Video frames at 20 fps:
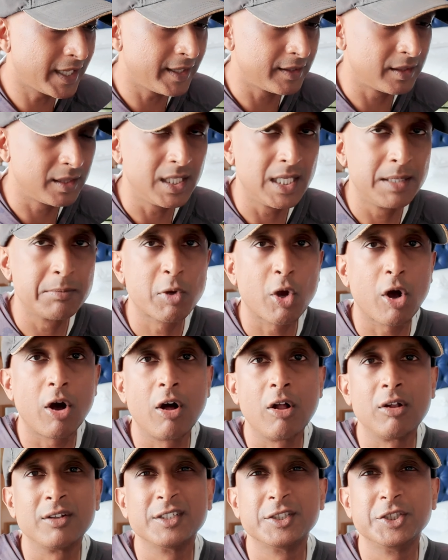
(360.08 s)
a theme
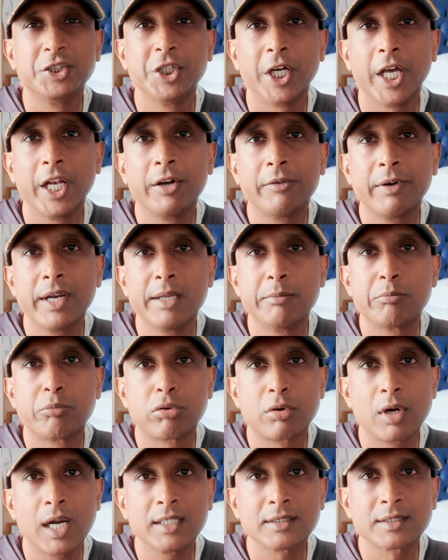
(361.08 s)
called
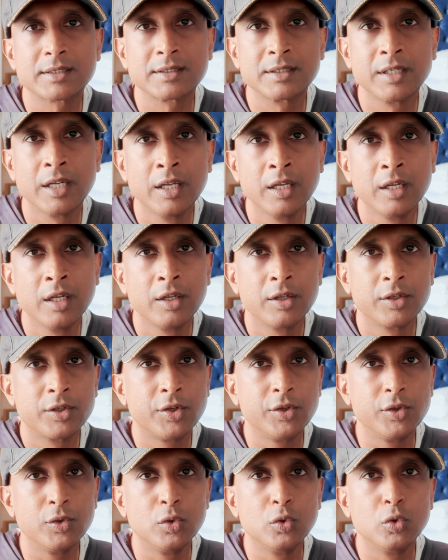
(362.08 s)
GeneratePress
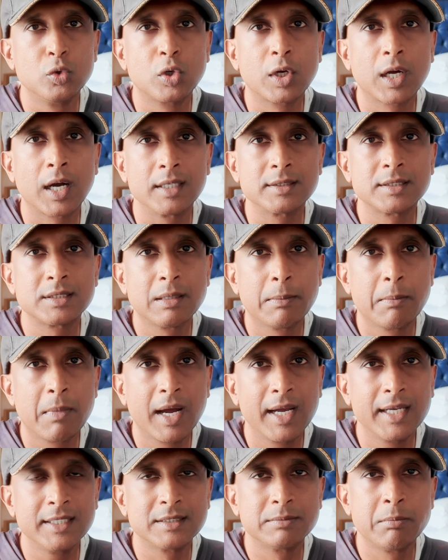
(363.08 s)
to
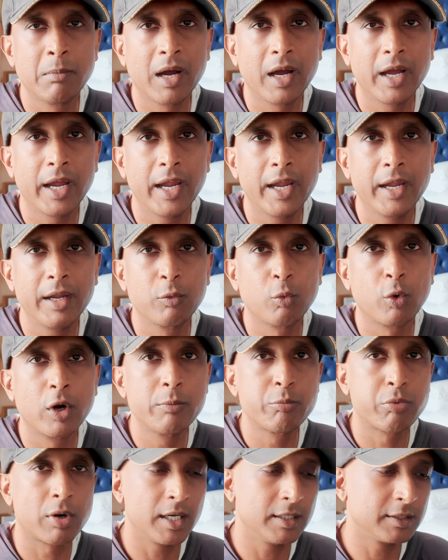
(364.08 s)
customize my
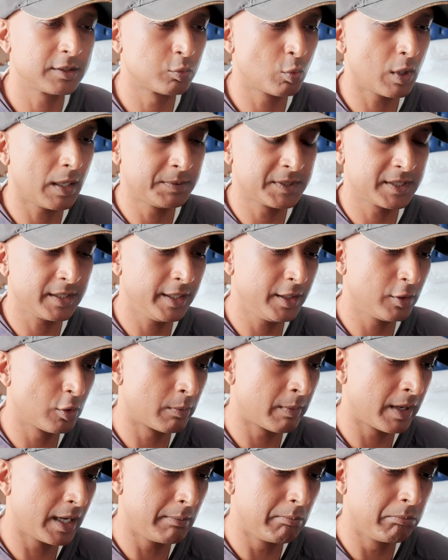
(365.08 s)
WordPress website or
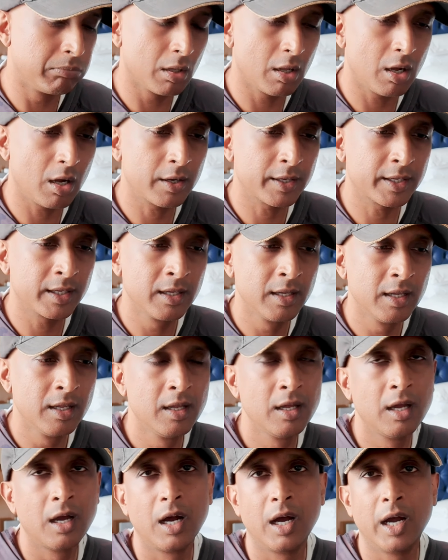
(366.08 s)
my blog.
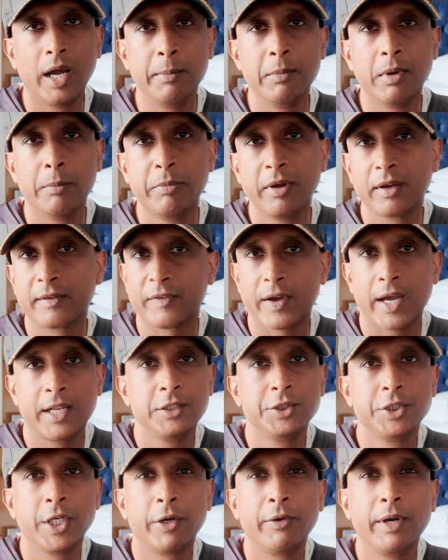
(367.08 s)
I'm a big fan
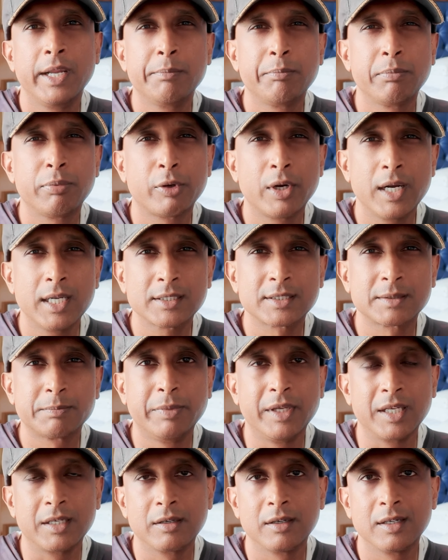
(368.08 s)
of GeneratePress
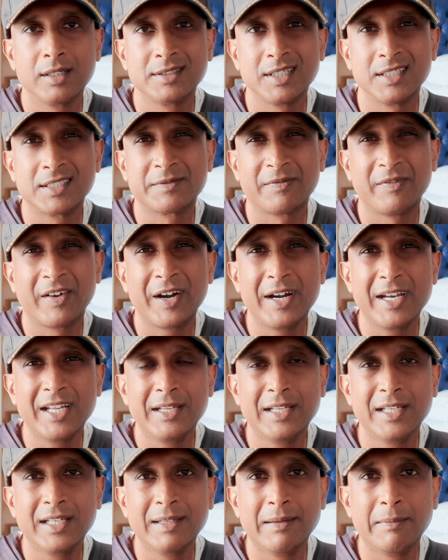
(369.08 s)
because it's
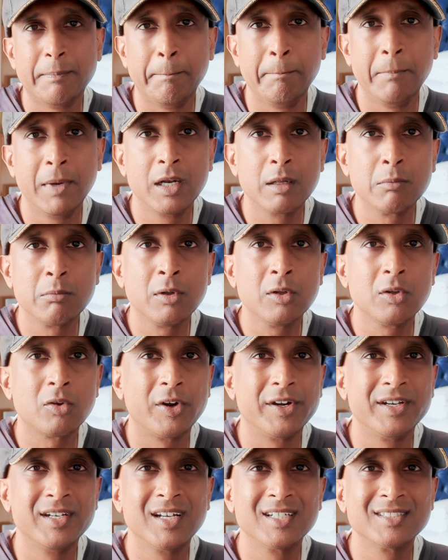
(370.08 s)
very minimal
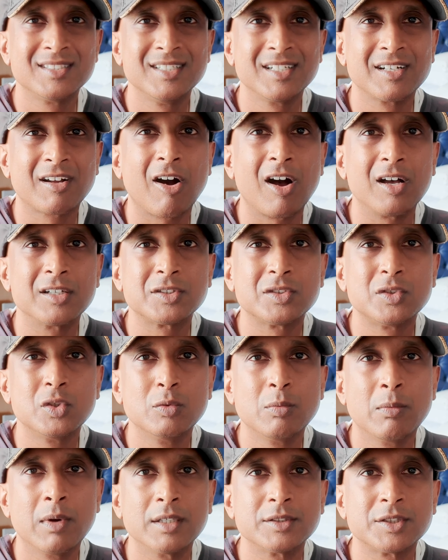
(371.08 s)
or doesn't cost too
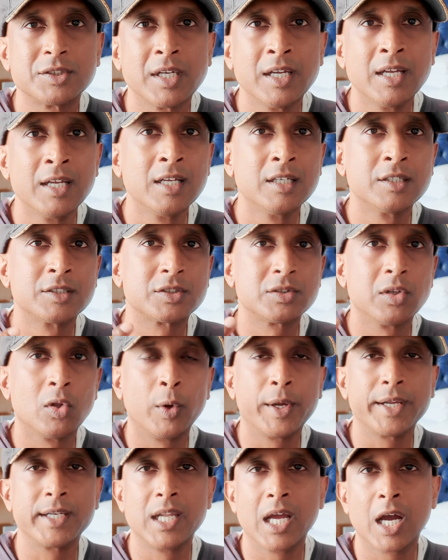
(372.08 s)
much
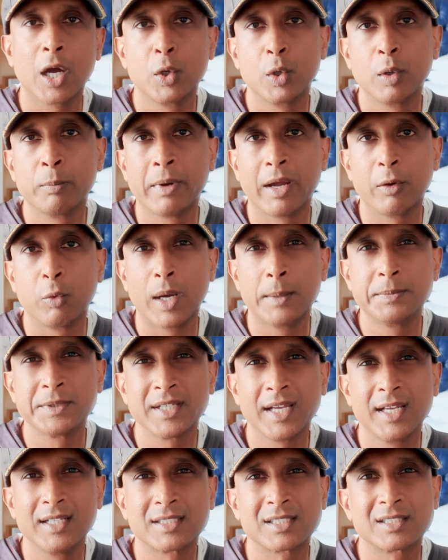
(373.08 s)
slowing down of my
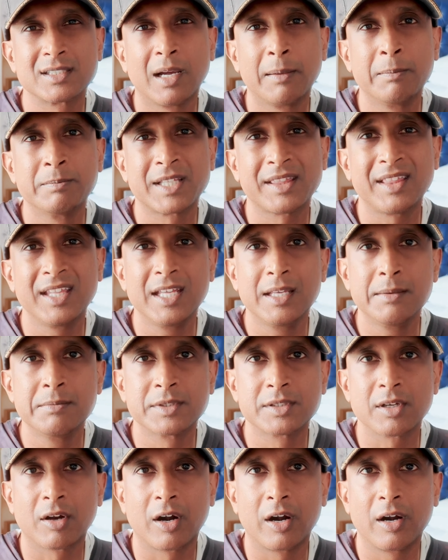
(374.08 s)
website. Some
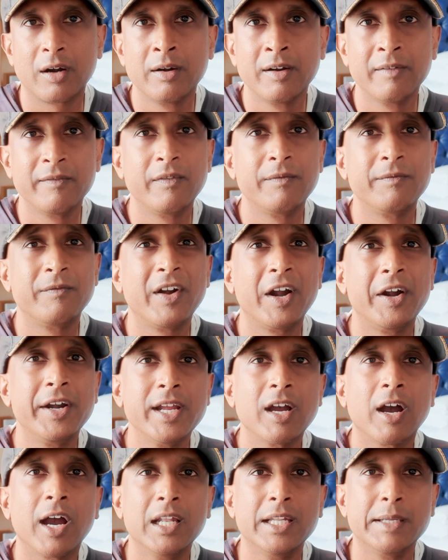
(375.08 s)
themes are very
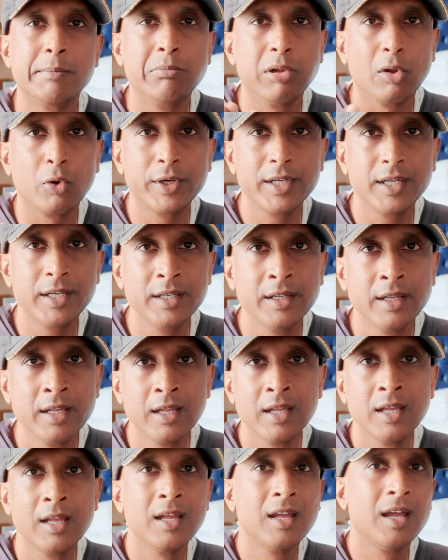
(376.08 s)
highly bloated
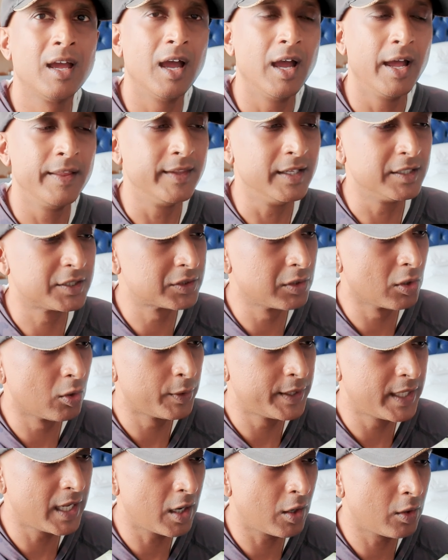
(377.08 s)
and they
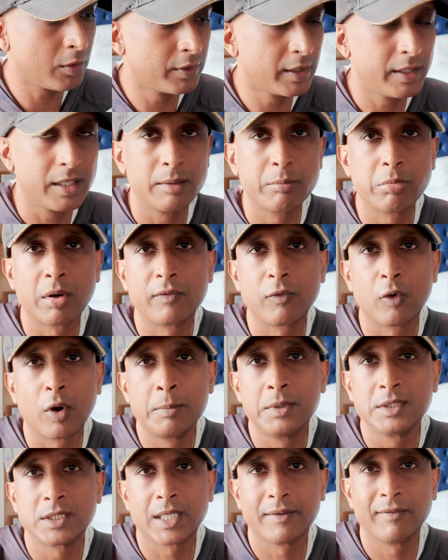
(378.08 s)
slow down the
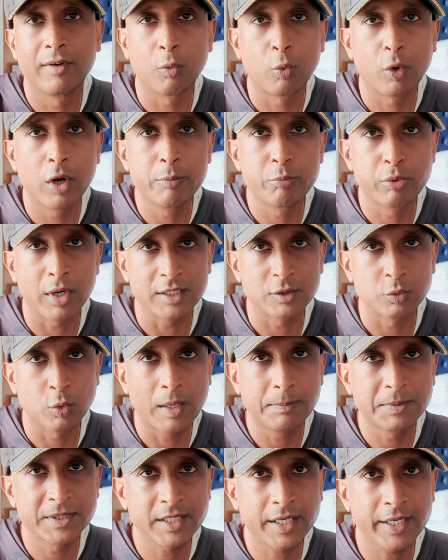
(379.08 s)
performance of a WordPress
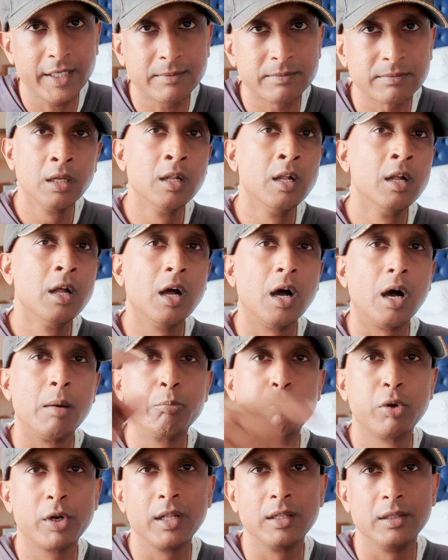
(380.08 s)
website. I'll
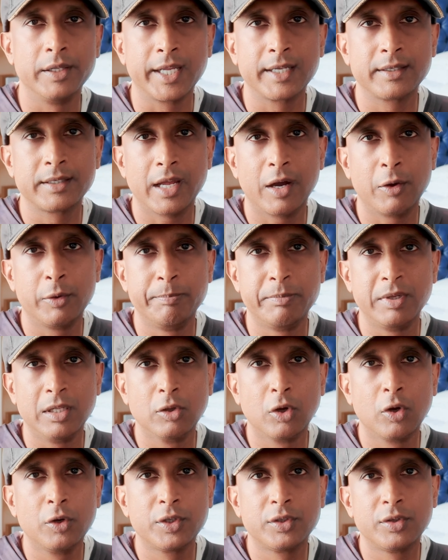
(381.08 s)
put a link down
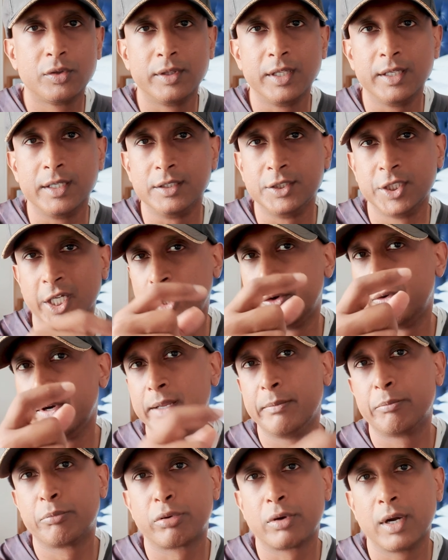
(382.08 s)
below to the
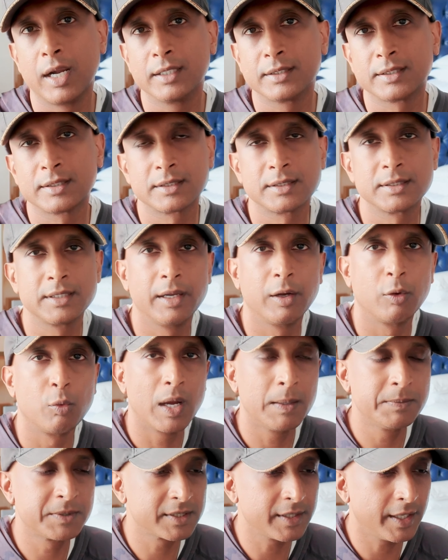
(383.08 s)
GeneratePress
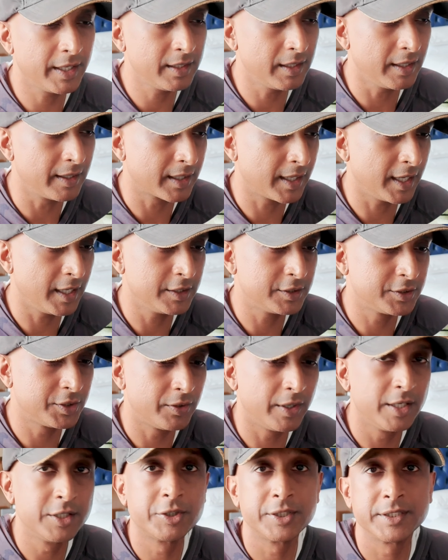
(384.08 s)
website in case
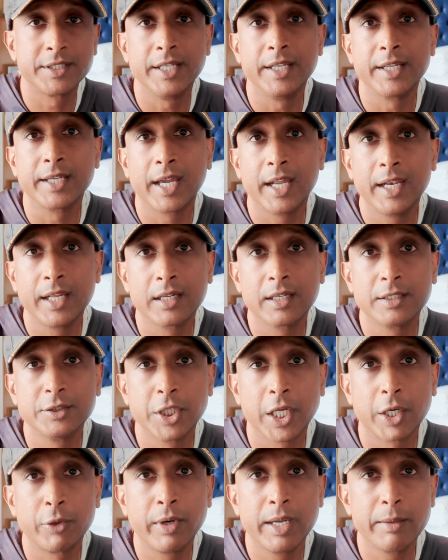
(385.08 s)
you're interested in getting a
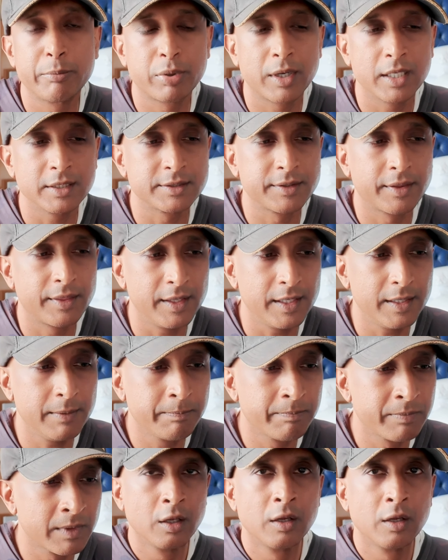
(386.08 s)
GeneratePress theme.